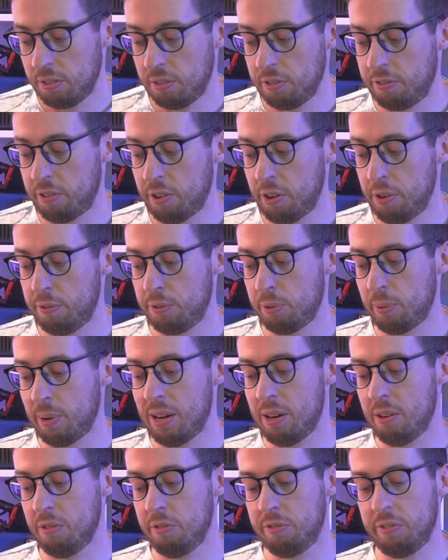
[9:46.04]

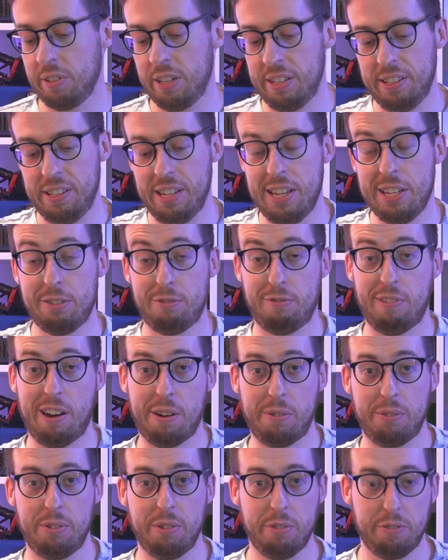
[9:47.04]
512 in this
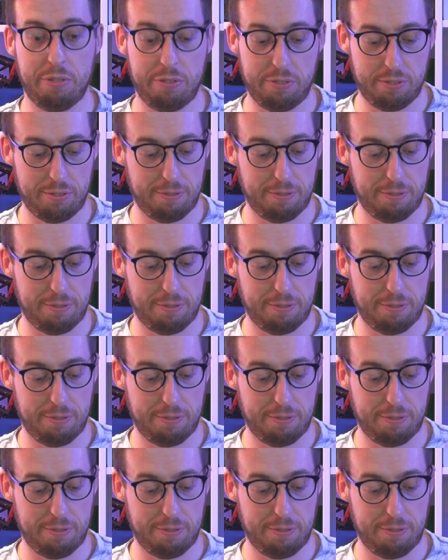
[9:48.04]
round of